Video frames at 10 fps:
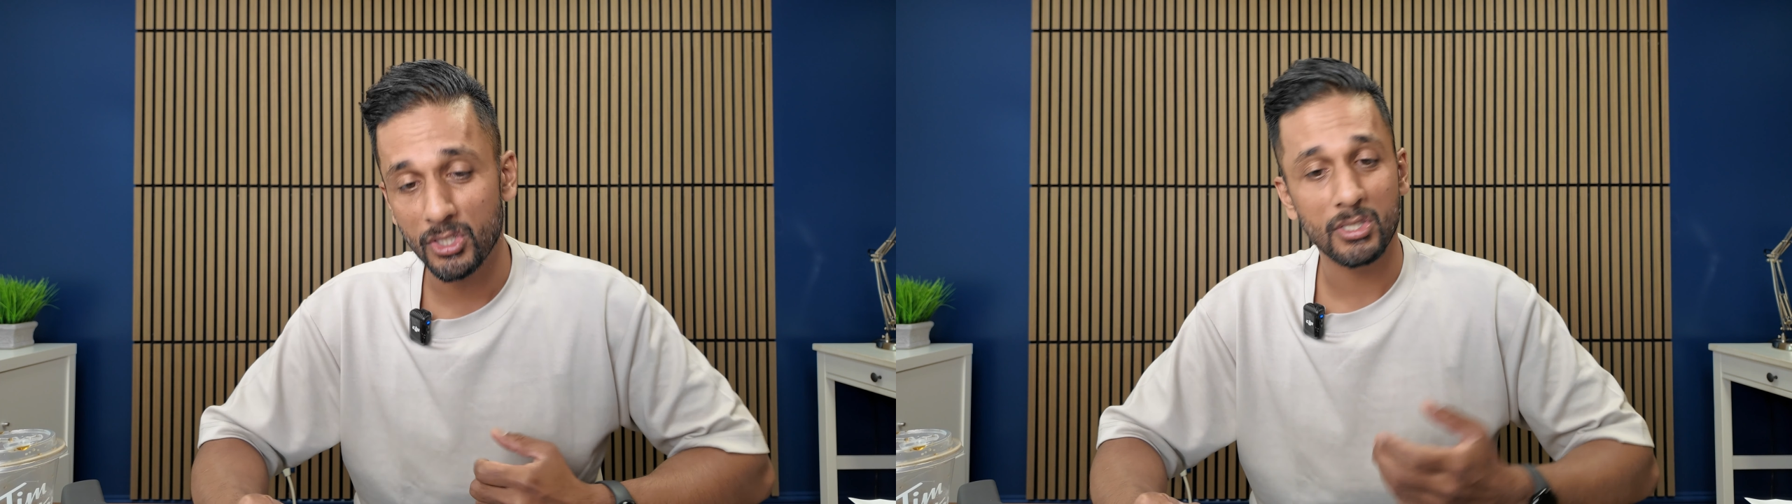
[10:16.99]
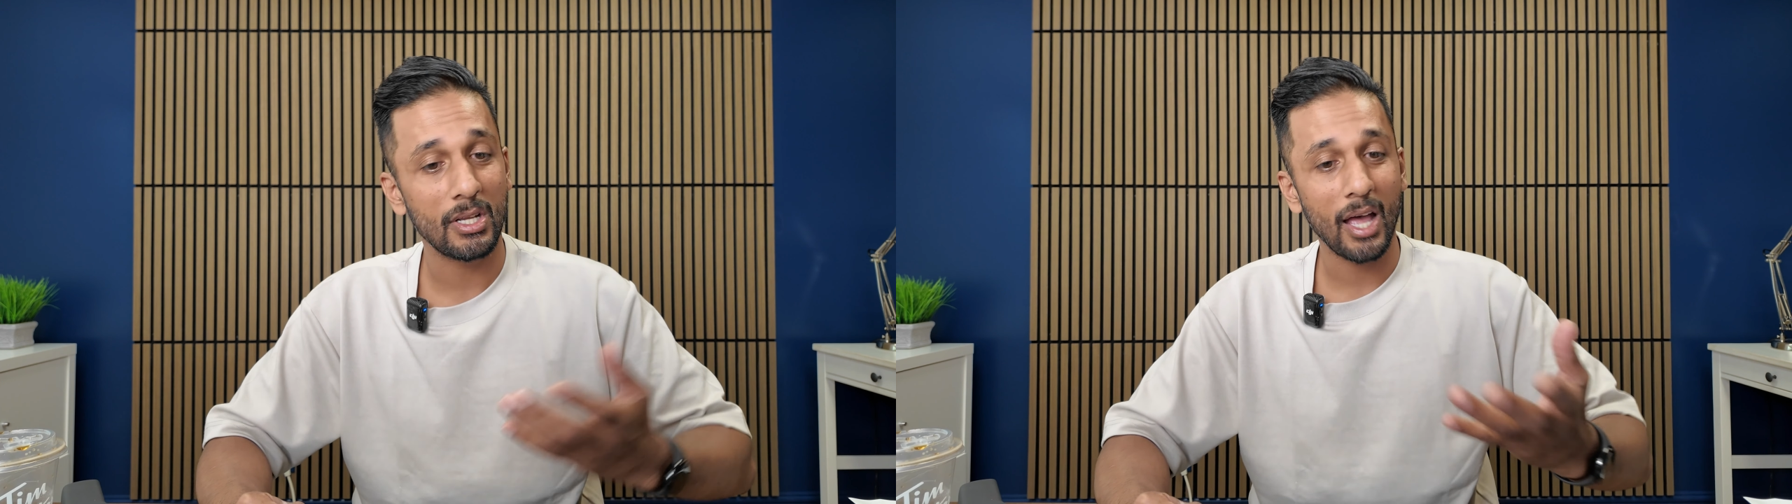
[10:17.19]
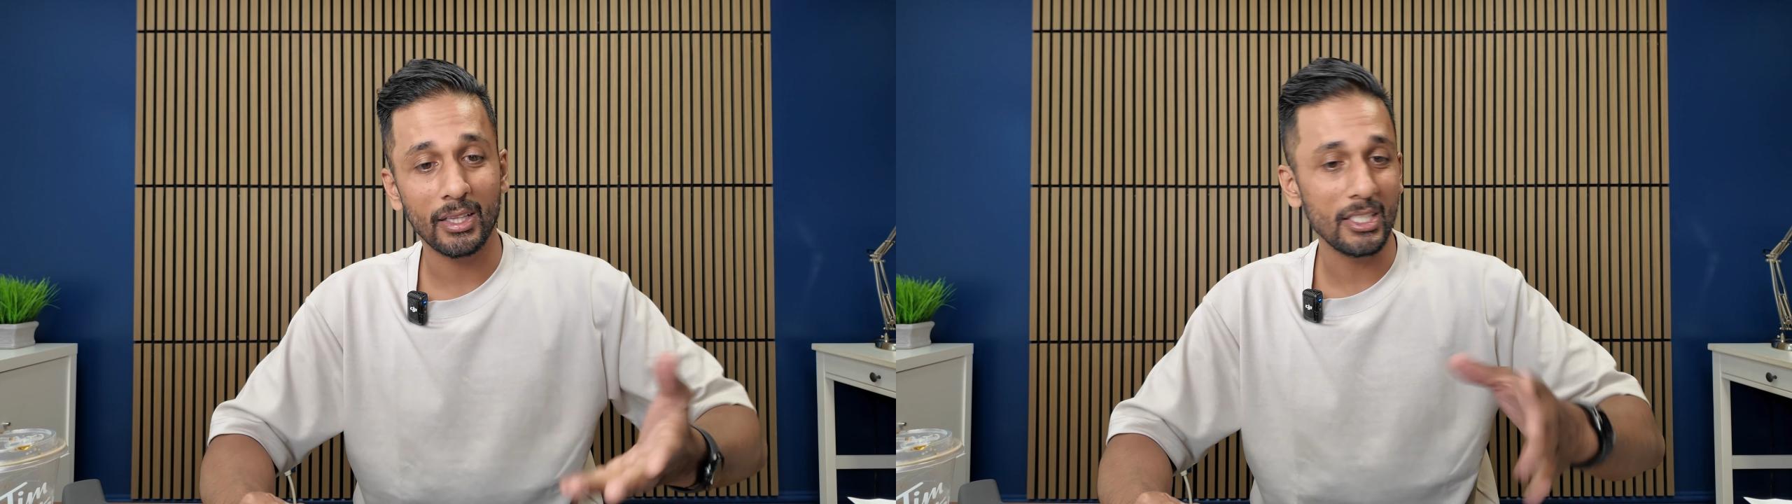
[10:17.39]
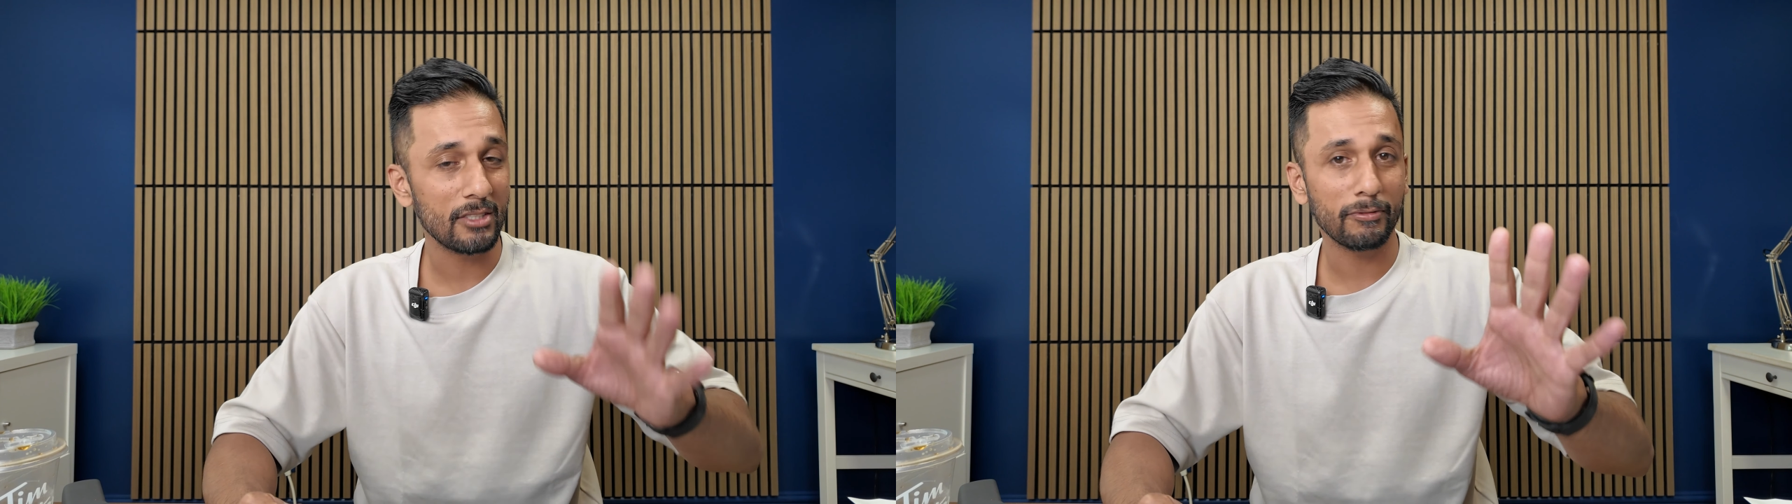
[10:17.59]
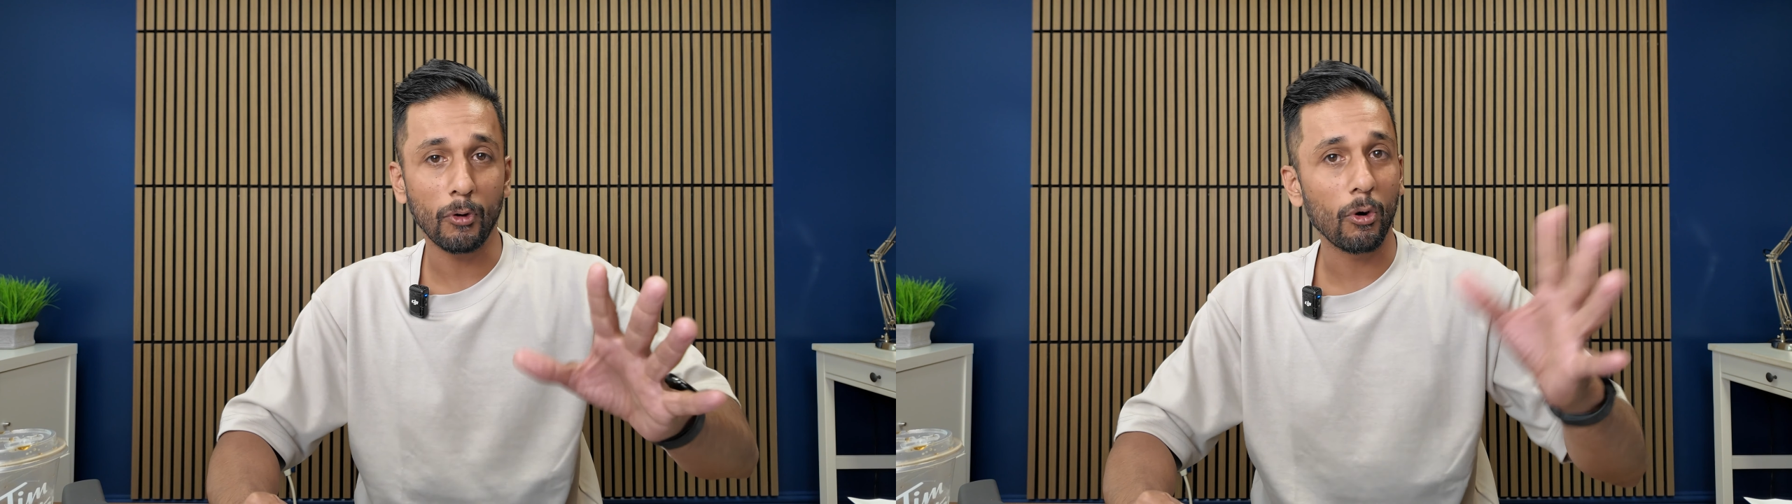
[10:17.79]
There's at
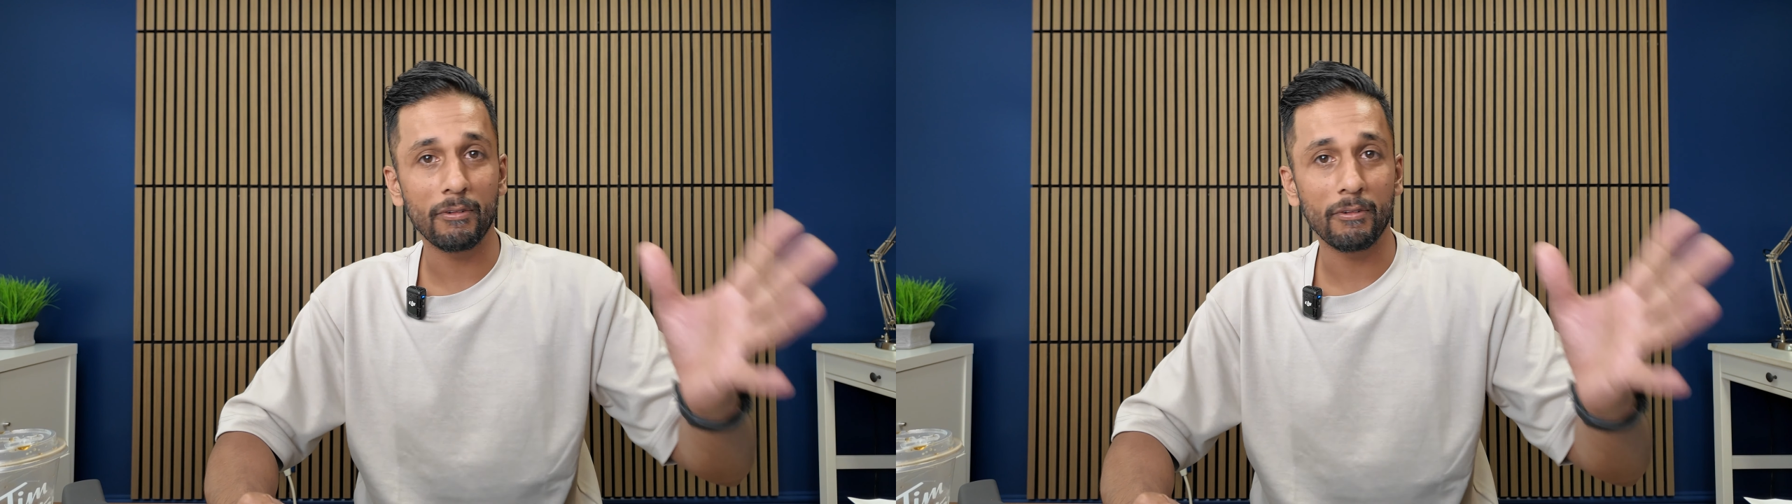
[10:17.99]
least 4